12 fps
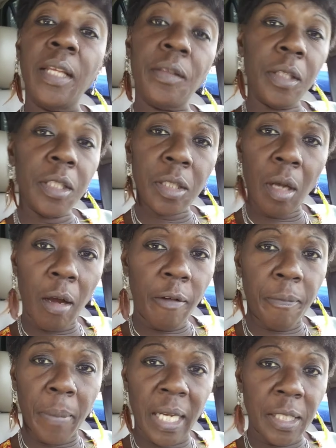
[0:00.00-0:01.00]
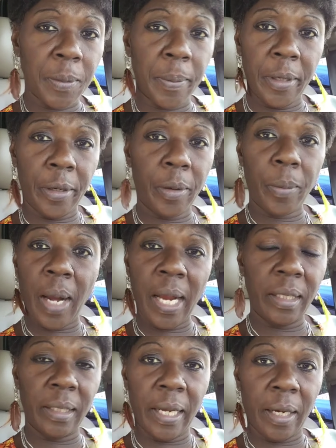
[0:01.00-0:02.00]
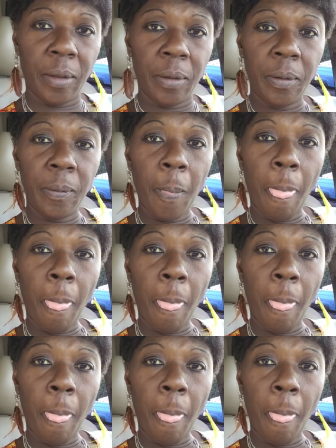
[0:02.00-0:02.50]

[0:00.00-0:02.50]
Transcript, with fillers: get this off my spirit right now.